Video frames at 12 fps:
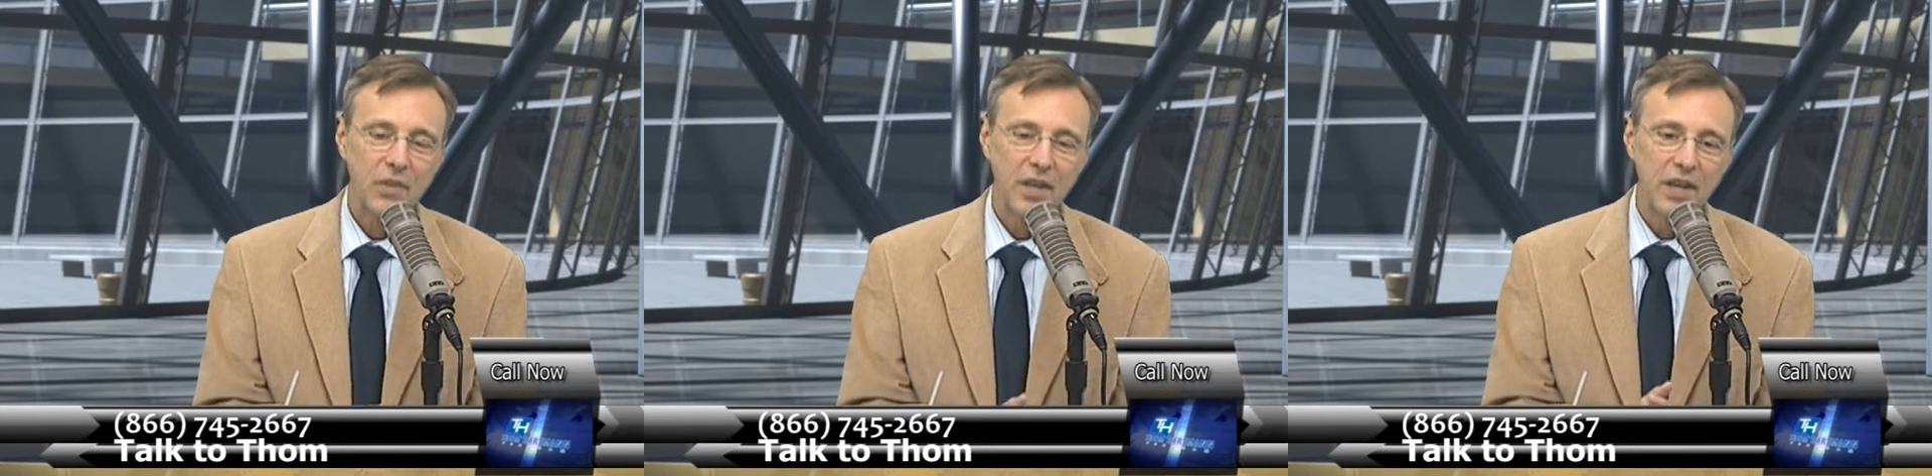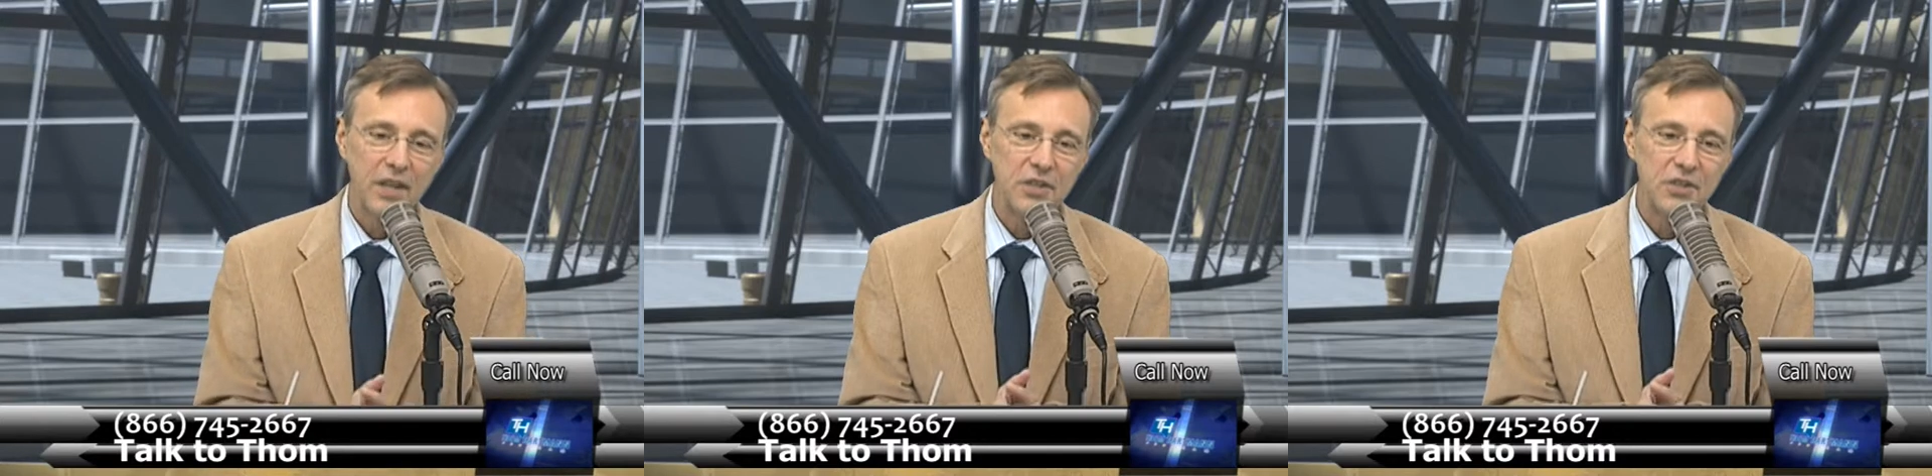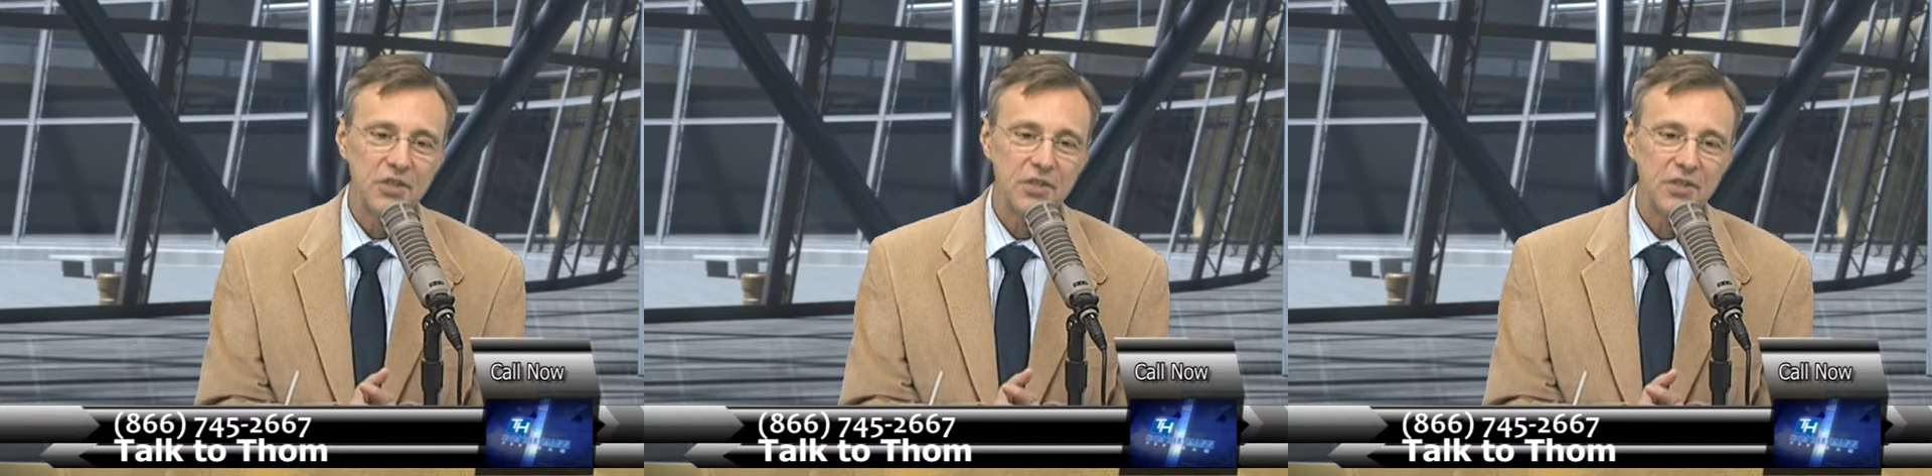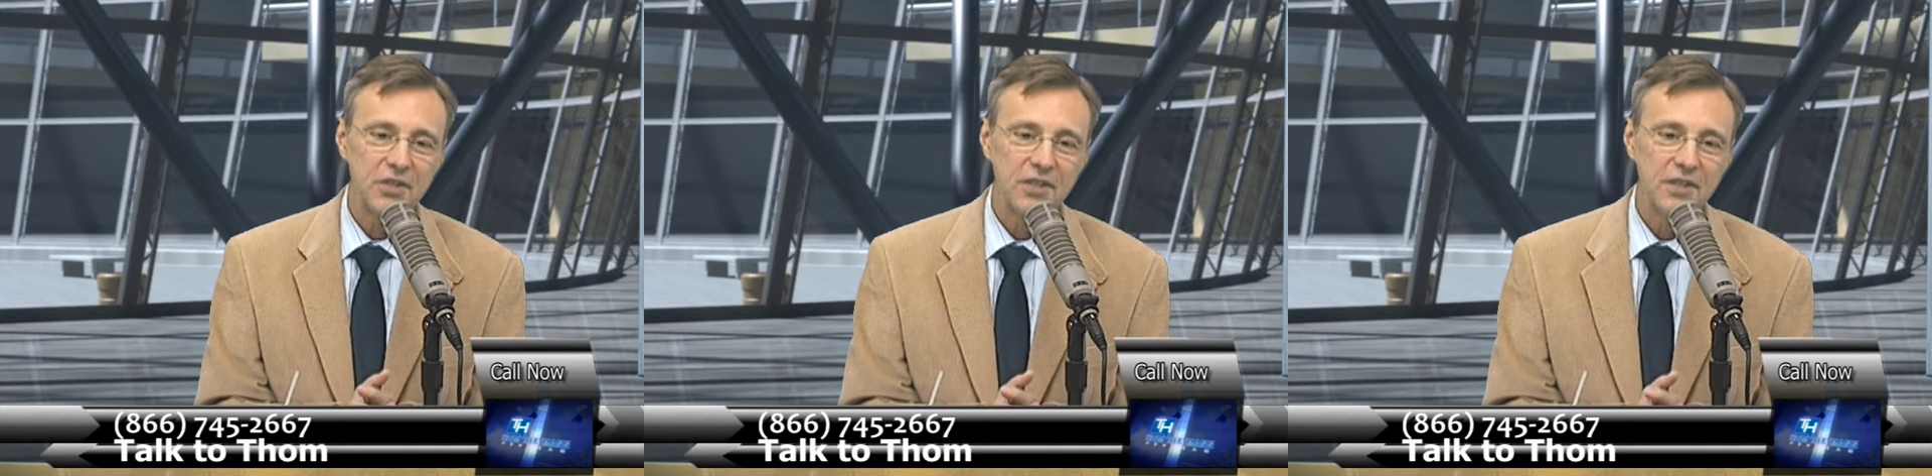
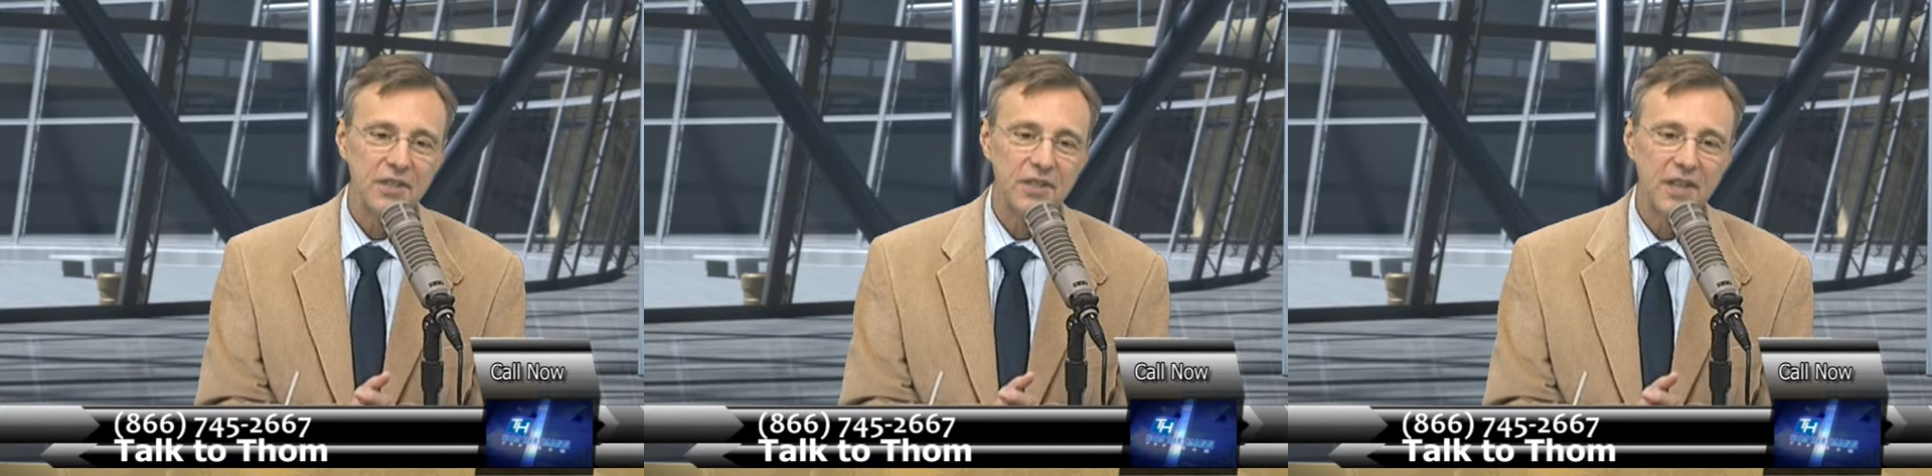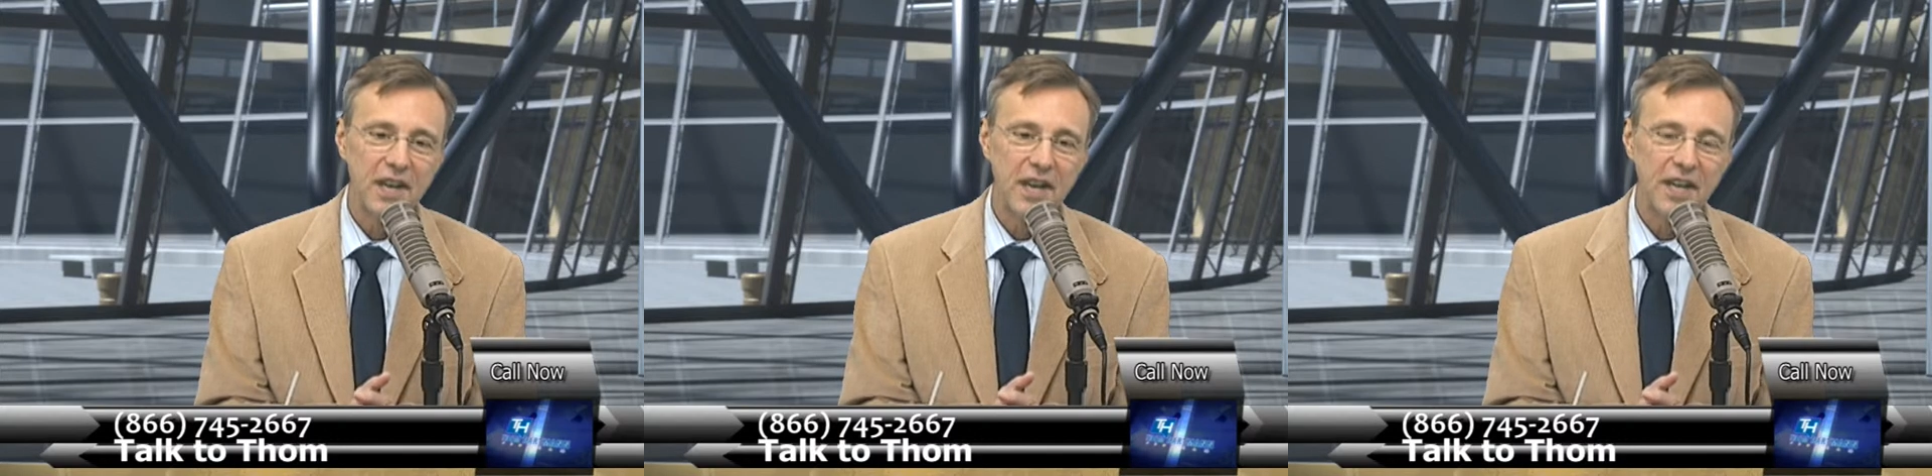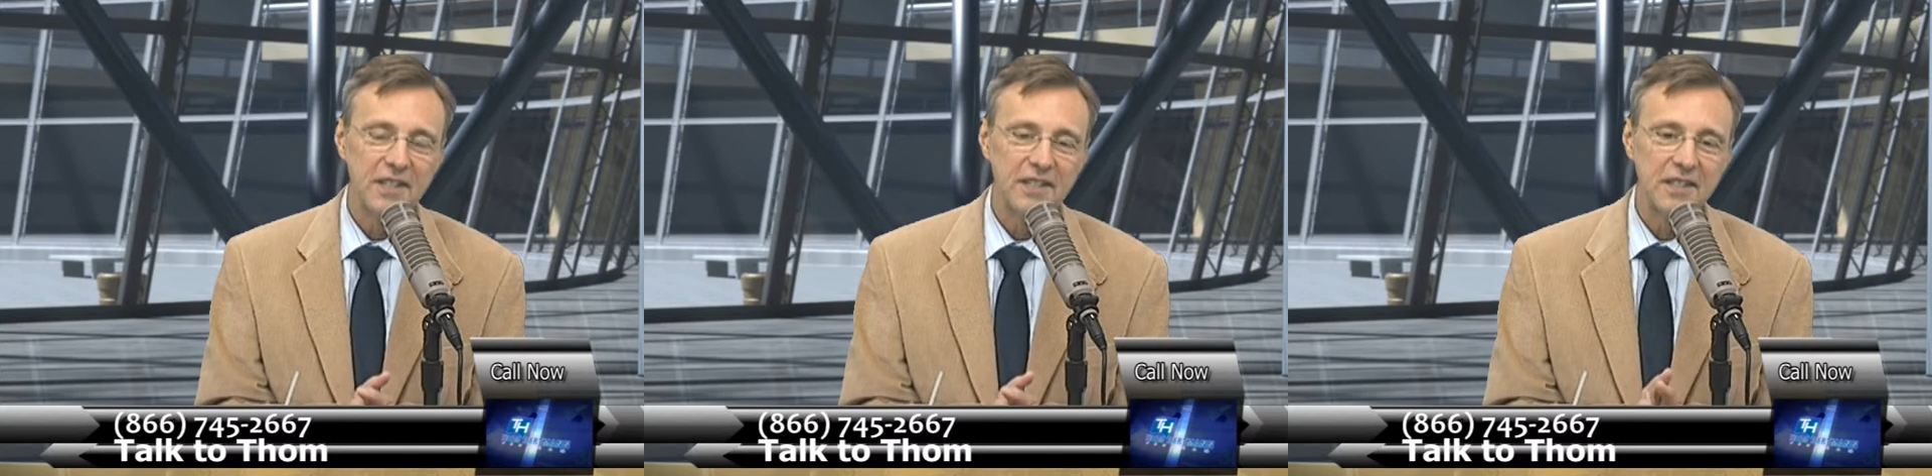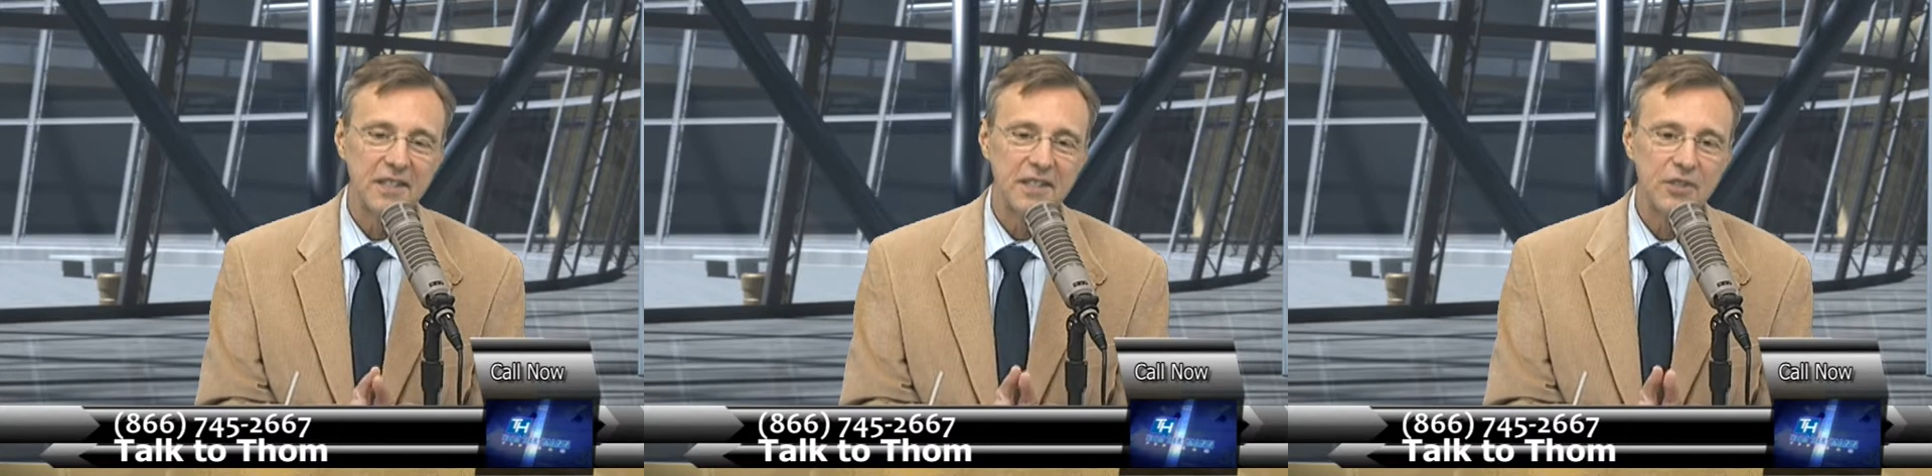is that
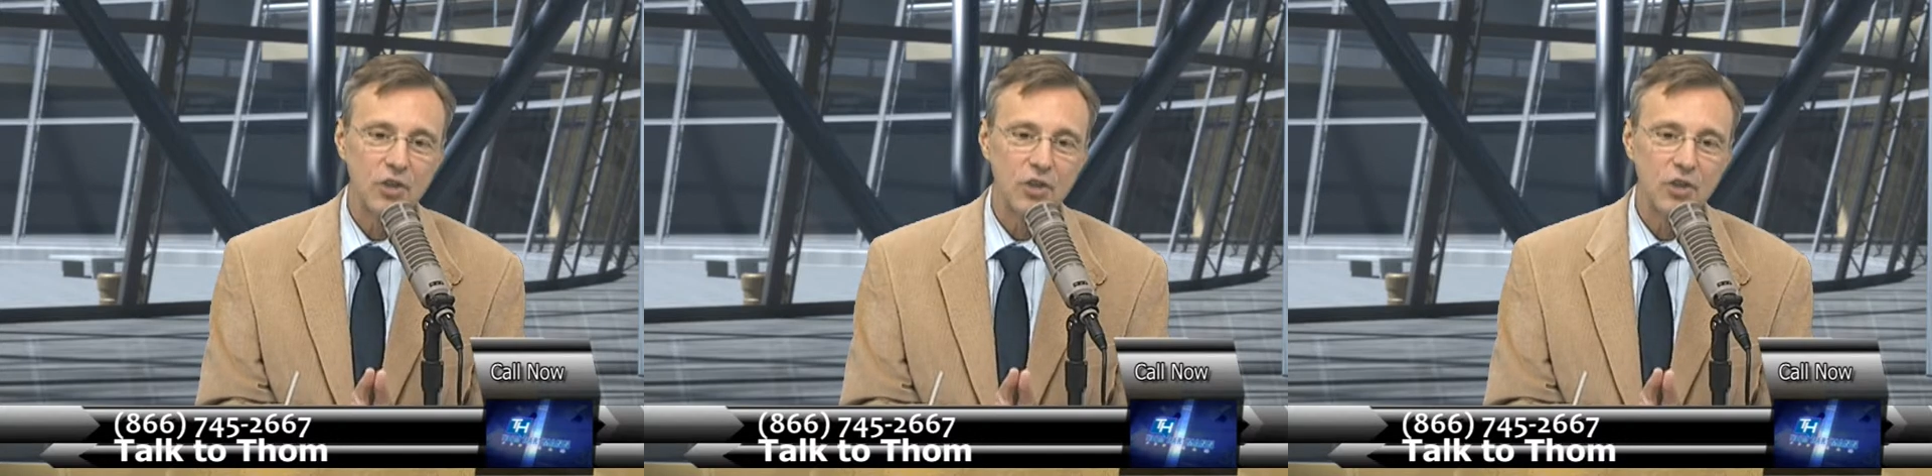uh,